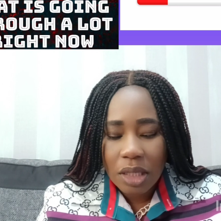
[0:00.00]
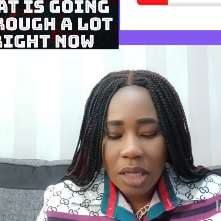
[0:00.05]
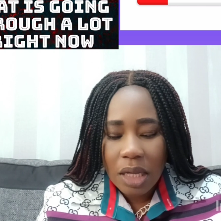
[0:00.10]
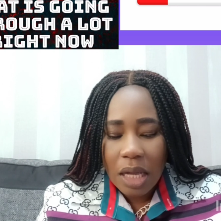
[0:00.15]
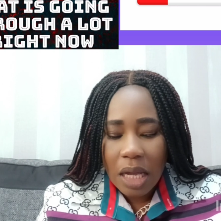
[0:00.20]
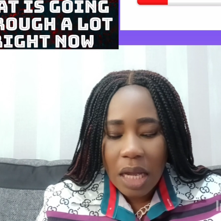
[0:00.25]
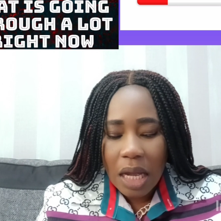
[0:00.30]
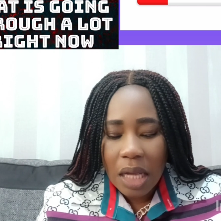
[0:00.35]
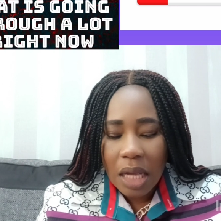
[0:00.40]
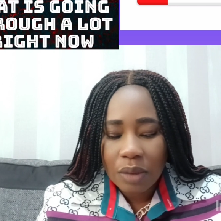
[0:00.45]

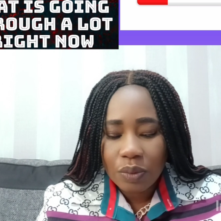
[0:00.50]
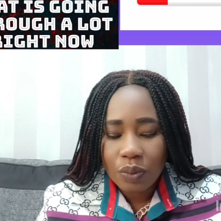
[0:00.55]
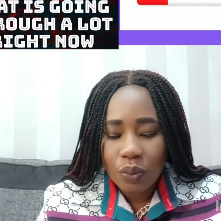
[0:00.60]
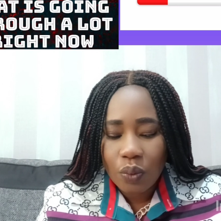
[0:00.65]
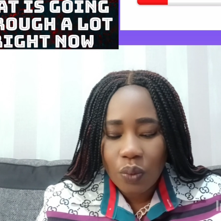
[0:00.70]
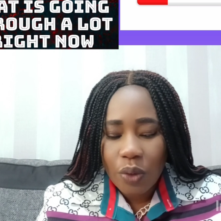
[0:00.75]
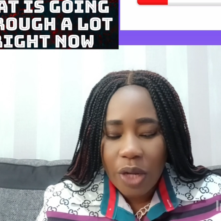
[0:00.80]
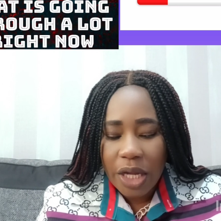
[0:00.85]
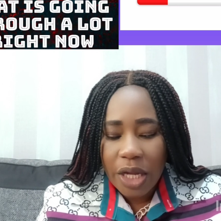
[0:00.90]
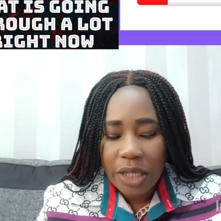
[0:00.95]
and
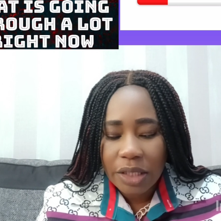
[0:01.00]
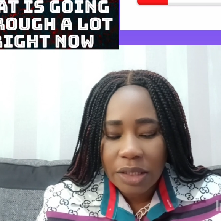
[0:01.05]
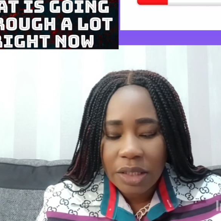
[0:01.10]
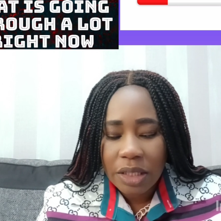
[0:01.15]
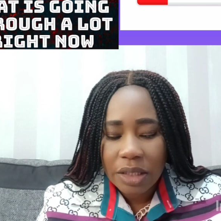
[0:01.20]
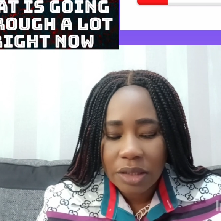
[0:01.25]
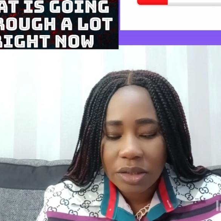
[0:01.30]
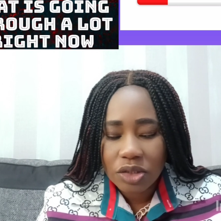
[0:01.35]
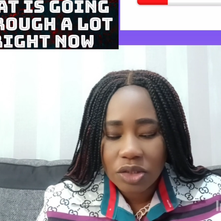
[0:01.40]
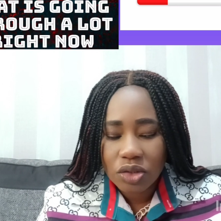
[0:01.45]
when
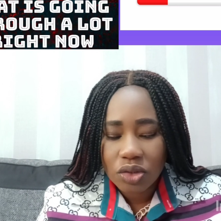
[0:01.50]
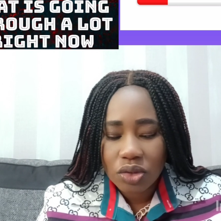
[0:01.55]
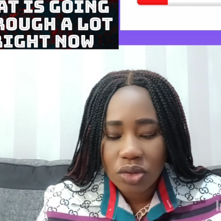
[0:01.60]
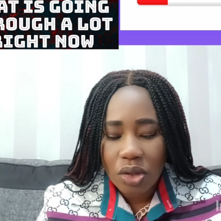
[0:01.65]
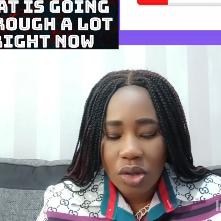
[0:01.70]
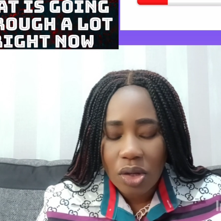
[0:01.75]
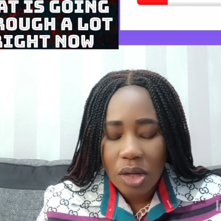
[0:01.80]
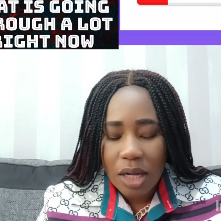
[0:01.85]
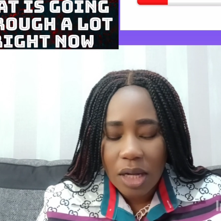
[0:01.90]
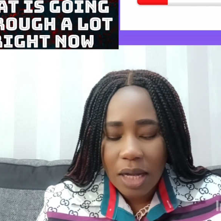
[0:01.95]
he
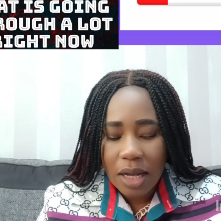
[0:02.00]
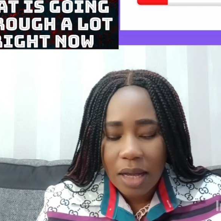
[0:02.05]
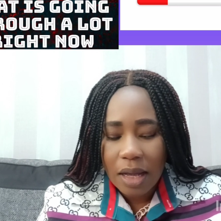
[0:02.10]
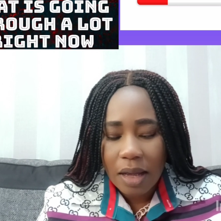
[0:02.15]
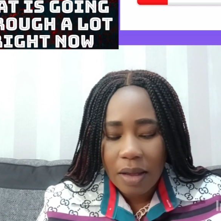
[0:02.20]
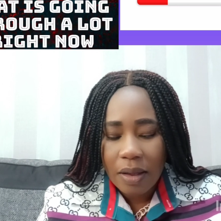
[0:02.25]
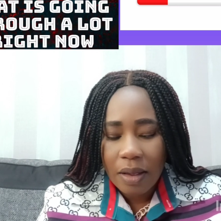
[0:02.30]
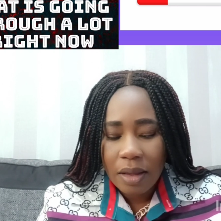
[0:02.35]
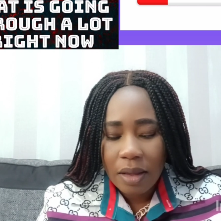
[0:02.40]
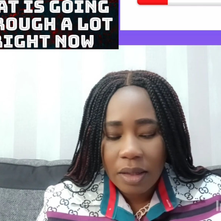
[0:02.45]
saw
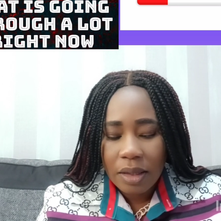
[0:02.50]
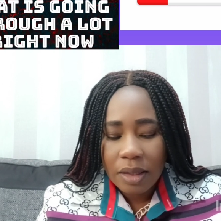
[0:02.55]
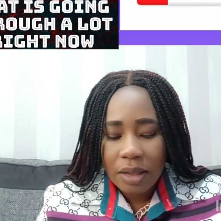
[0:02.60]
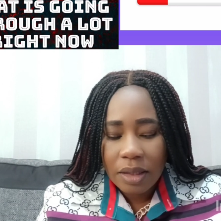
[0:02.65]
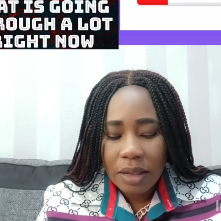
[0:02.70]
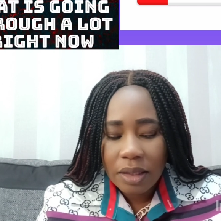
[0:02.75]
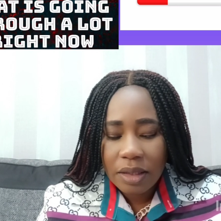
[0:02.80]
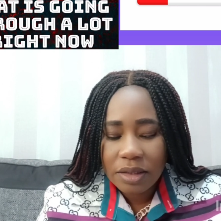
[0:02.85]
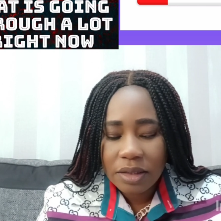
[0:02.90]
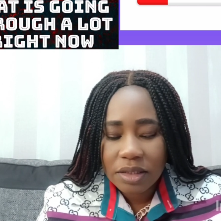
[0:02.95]
her,
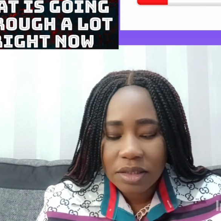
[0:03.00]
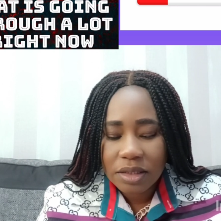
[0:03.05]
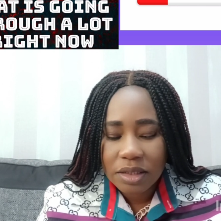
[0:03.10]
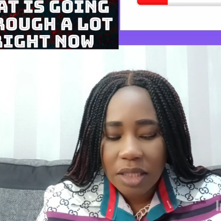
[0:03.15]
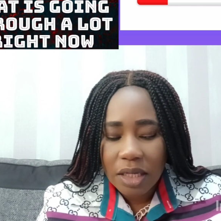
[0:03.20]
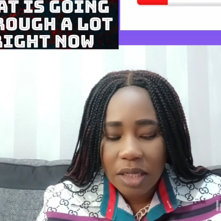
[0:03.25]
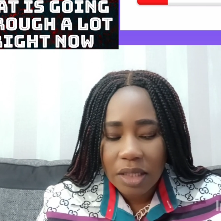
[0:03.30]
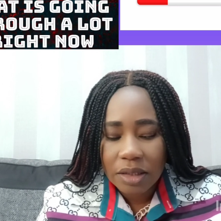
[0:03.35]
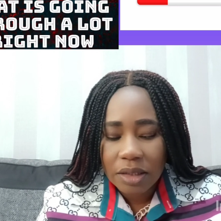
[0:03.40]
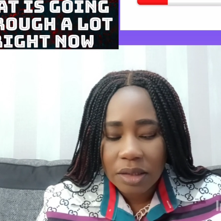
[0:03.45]
he
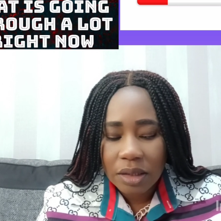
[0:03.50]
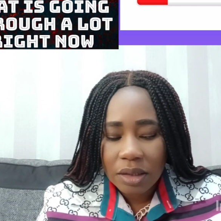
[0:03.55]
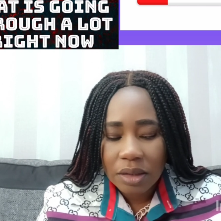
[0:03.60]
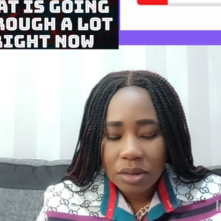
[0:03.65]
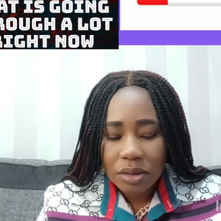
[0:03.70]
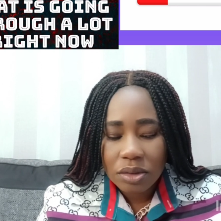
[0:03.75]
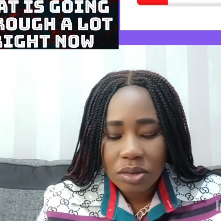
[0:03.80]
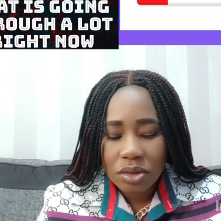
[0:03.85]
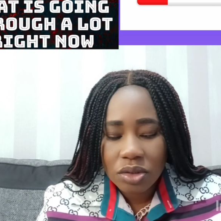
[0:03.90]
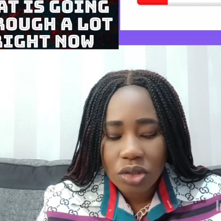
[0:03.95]
said,
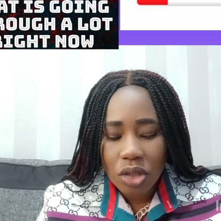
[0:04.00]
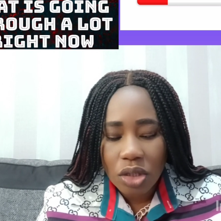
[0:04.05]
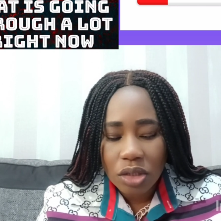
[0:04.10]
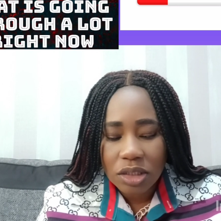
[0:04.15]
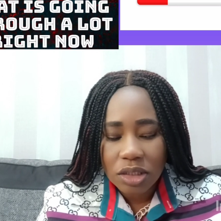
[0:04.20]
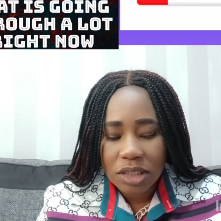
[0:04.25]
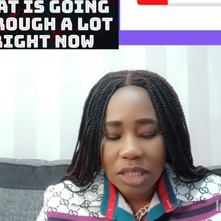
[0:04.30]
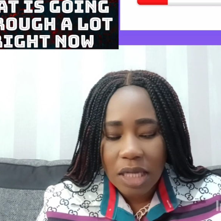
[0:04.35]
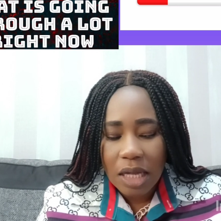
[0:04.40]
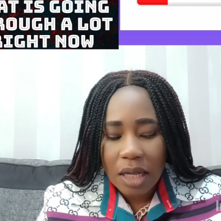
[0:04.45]

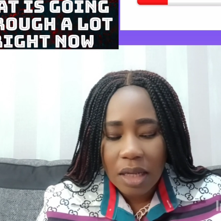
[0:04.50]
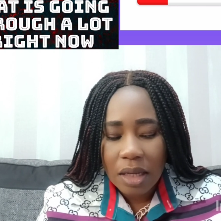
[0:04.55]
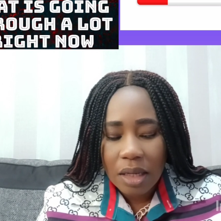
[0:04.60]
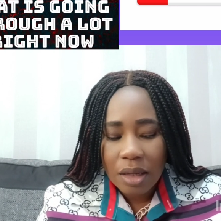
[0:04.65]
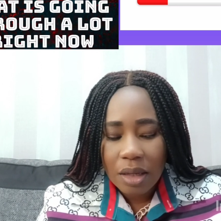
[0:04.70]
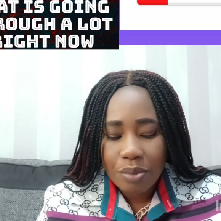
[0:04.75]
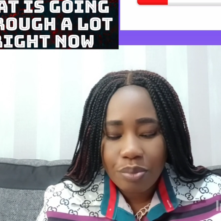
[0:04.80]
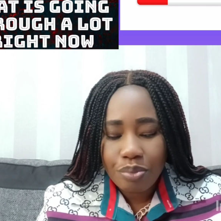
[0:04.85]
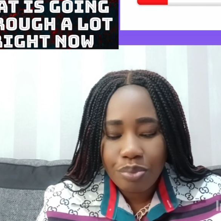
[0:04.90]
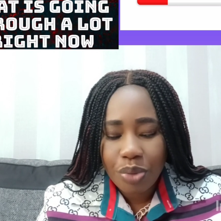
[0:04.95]
Daughter,
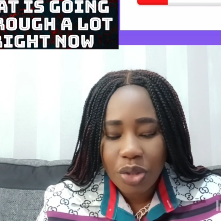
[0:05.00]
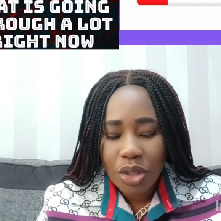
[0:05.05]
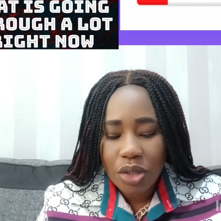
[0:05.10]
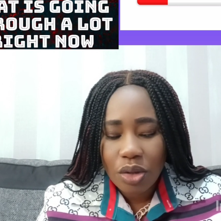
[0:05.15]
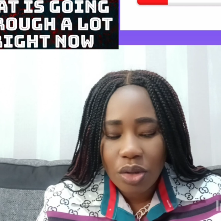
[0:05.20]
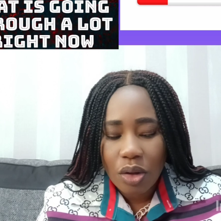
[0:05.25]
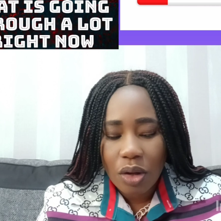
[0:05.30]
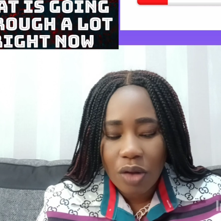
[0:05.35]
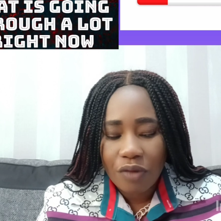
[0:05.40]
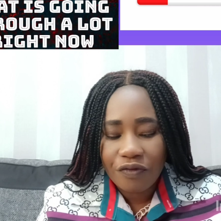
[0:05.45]
be
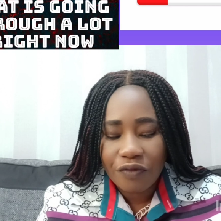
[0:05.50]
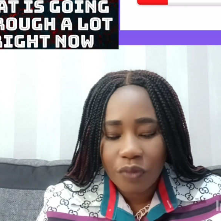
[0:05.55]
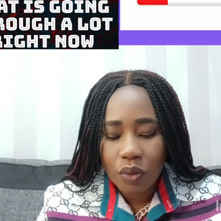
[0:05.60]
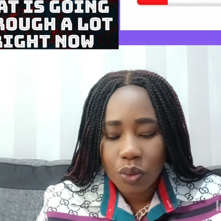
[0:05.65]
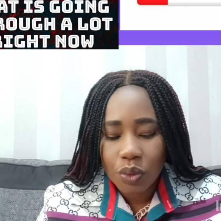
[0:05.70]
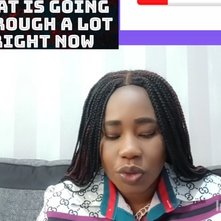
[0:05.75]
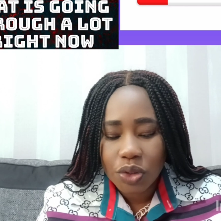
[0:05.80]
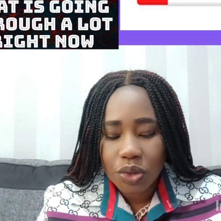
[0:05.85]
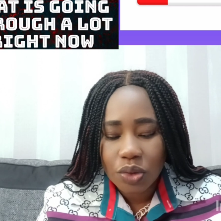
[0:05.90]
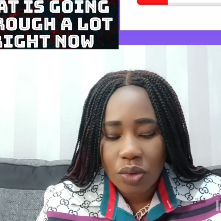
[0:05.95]
of
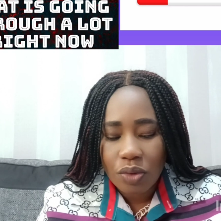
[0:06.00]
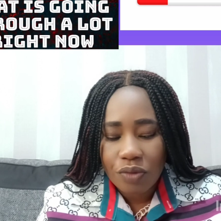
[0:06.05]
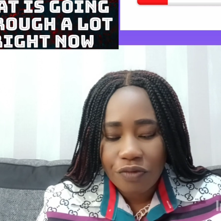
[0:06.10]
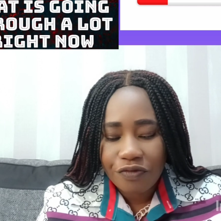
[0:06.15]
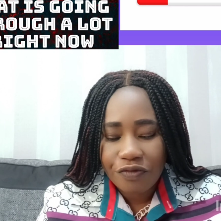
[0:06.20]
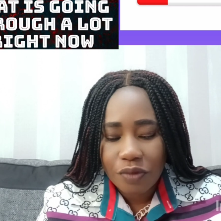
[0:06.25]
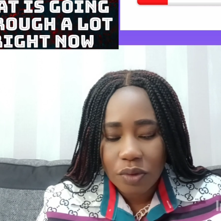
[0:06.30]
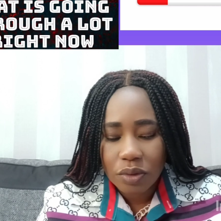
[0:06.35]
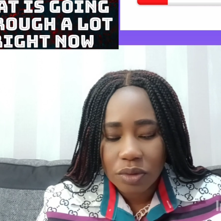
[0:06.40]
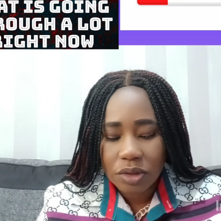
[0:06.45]
good
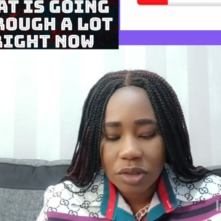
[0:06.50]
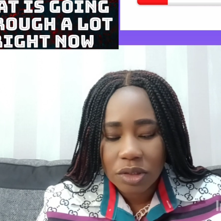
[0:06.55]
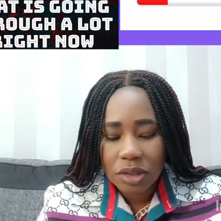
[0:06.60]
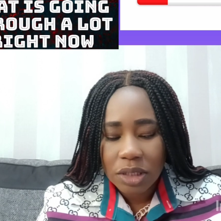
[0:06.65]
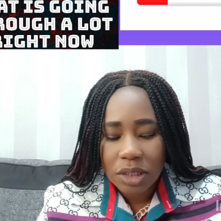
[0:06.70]
comfort,